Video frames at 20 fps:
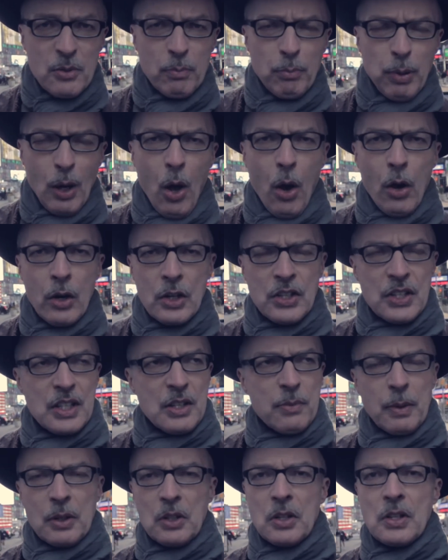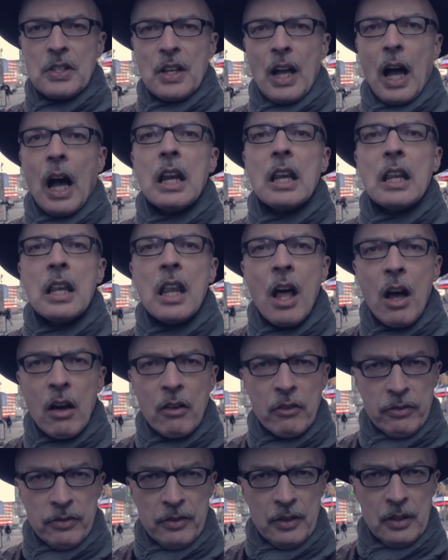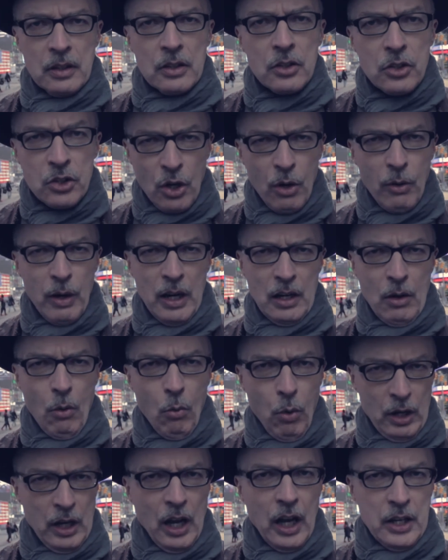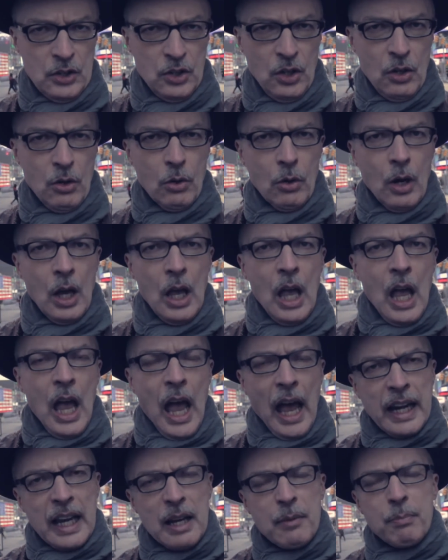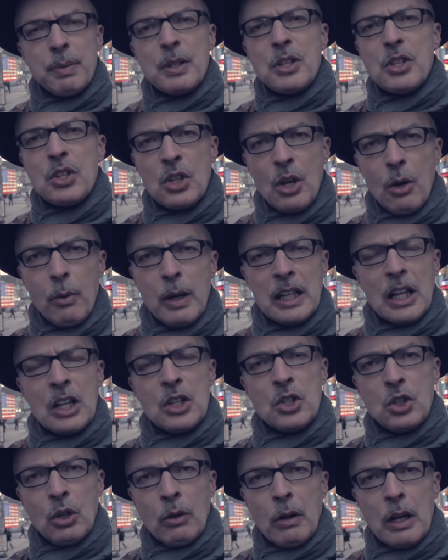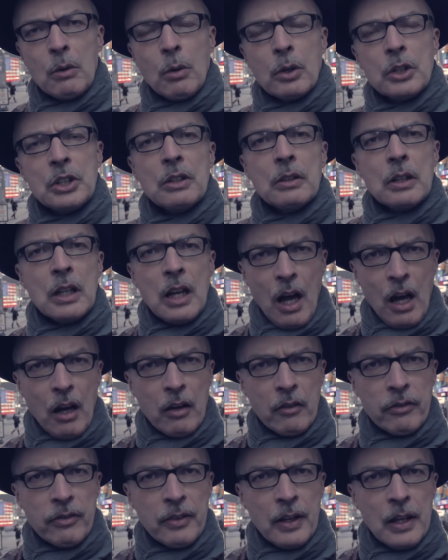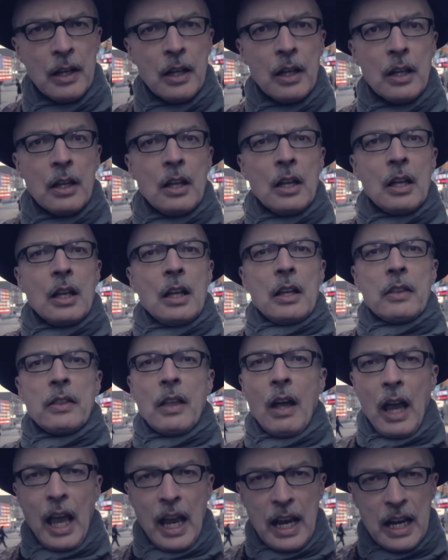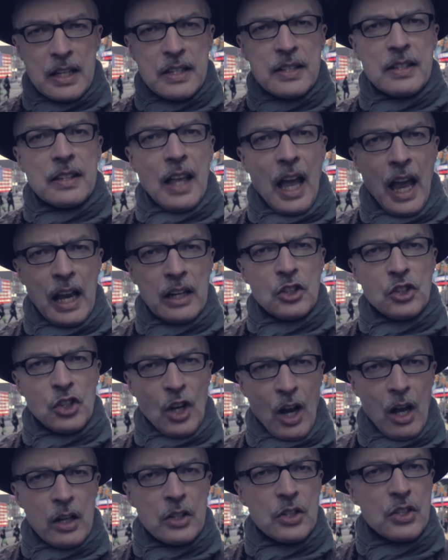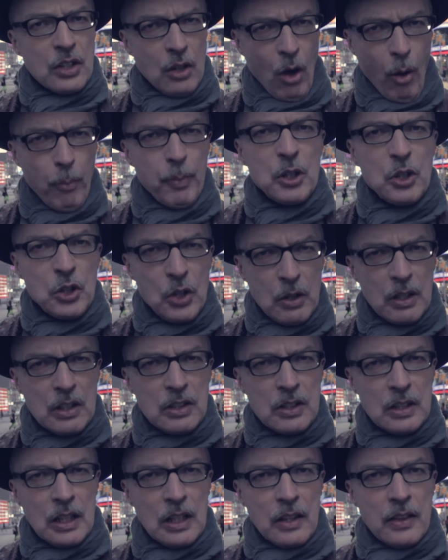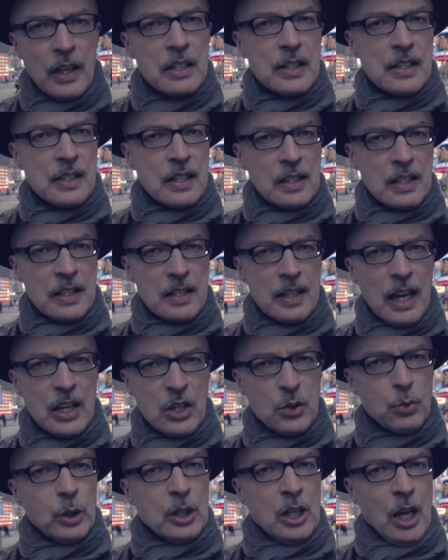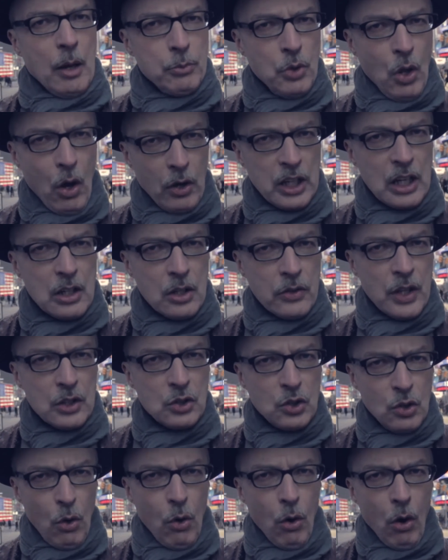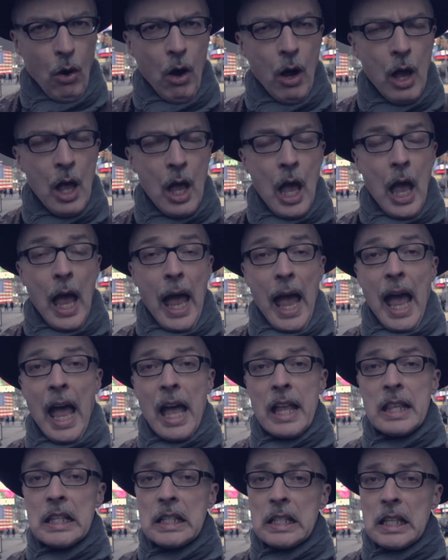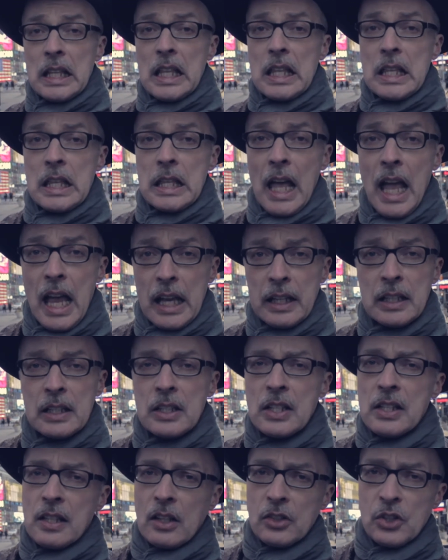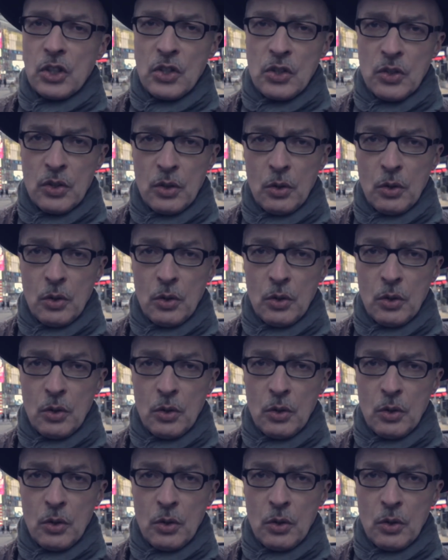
blogs, is because I love doing what I do. And in pursuing doing what you love, there is that chance and opportunity that success will come knocking on the door. And then, such as